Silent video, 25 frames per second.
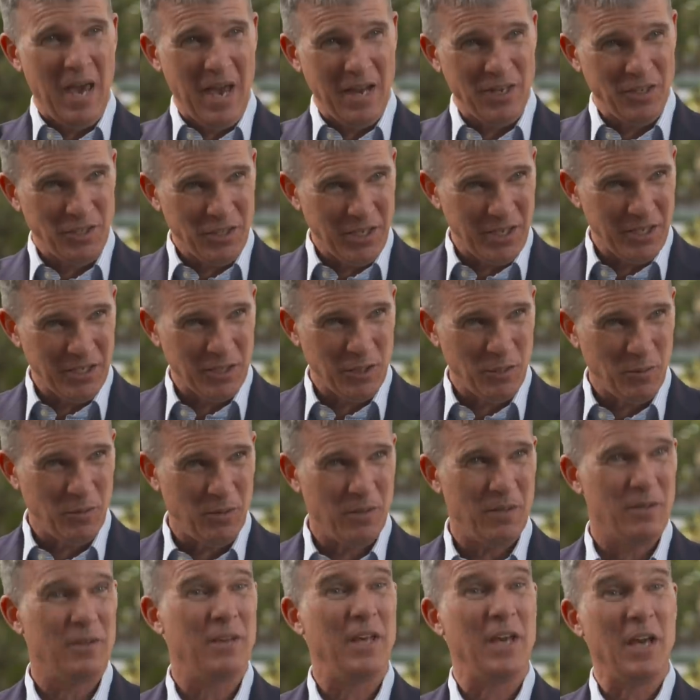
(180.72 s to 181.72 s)
and test
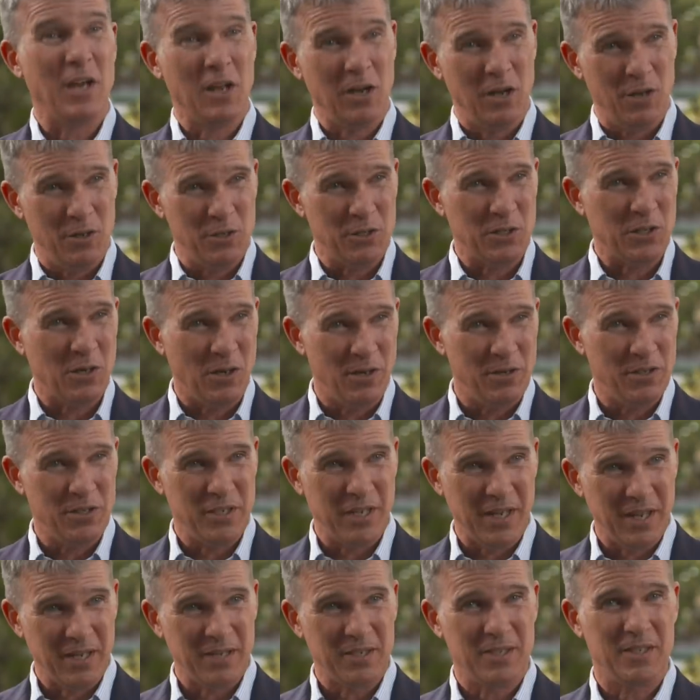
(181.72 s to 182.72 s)
their close
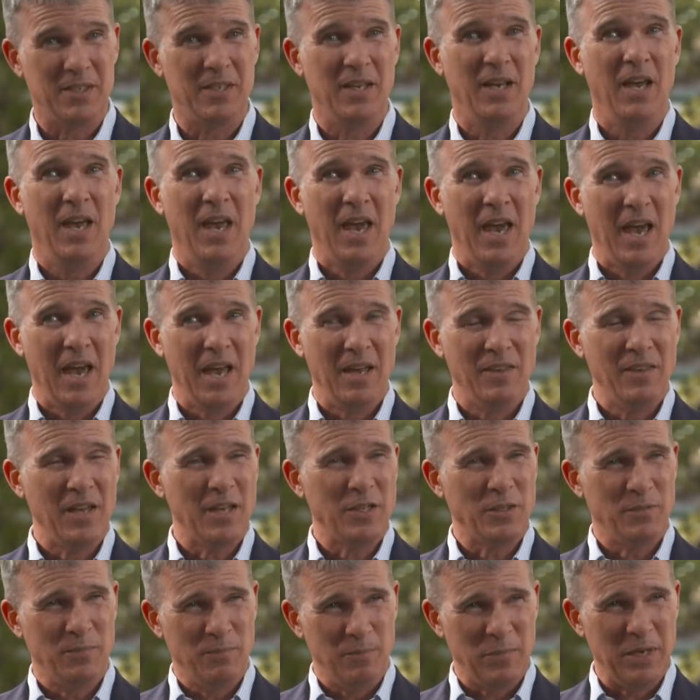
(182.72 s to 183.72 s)
contacts. And
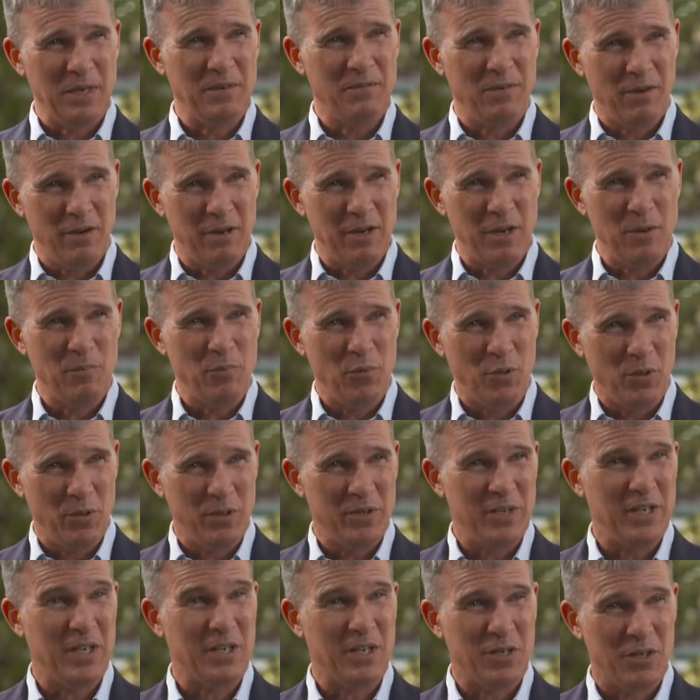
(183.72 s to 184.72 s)
that's been very
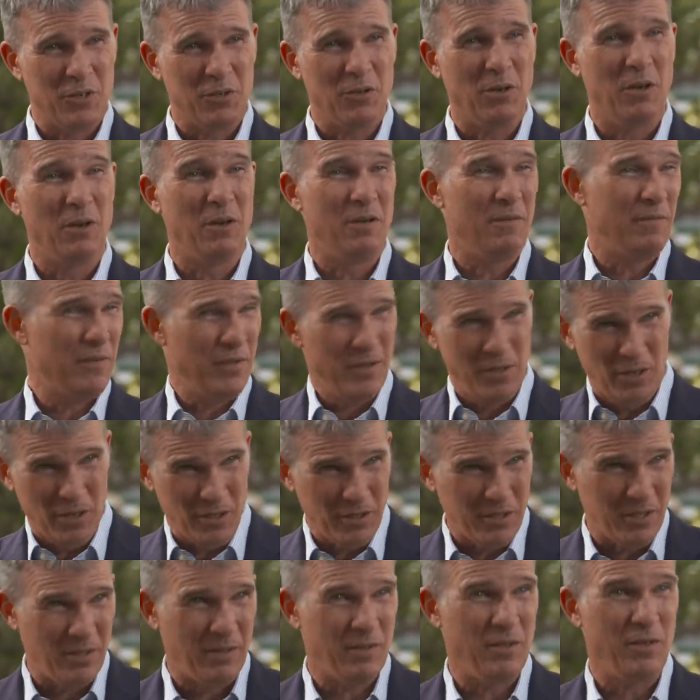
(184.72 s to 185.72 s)
important in control of the,
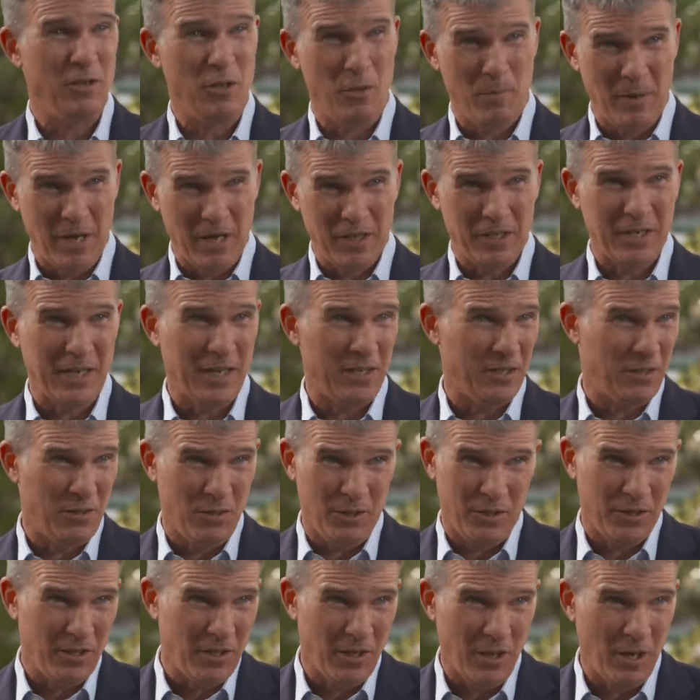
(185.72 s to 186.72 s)
nursing, the Newmarch House
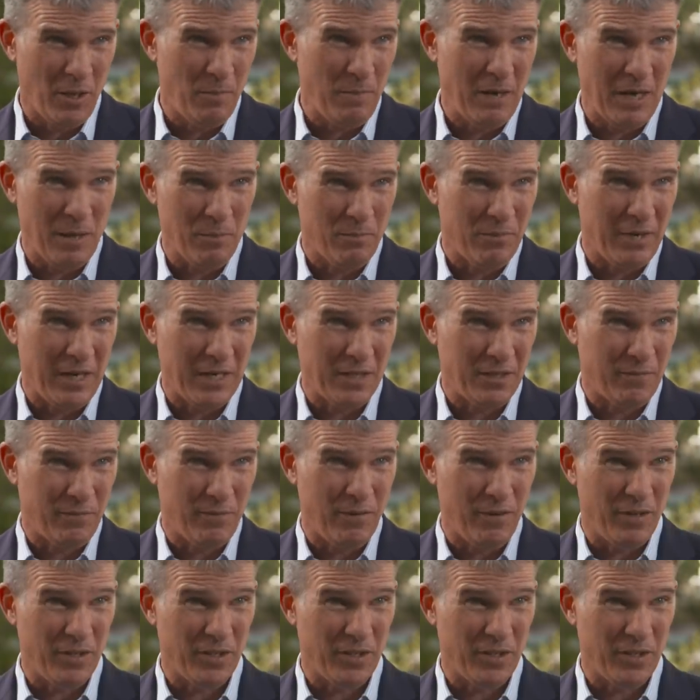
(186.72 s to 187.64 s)
nursing home outbreaks, for